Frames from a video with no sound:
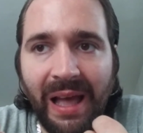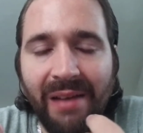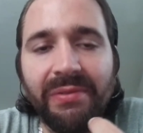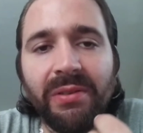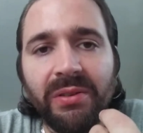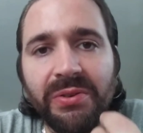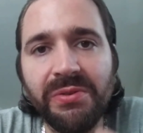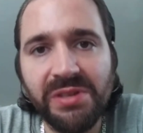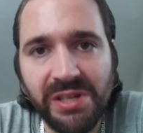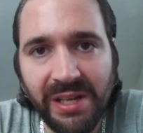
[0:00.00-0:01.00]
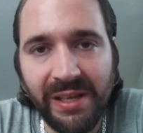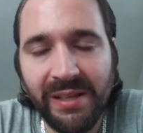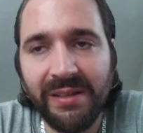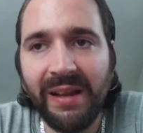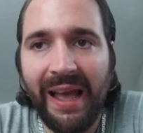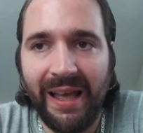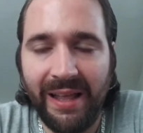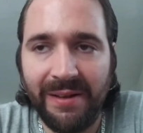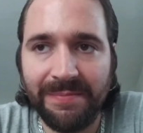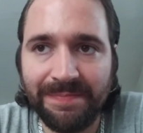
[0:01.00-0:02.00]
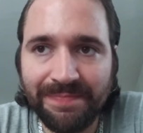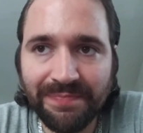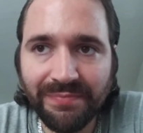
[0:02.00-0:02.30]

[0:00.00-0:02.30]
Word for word: evolution and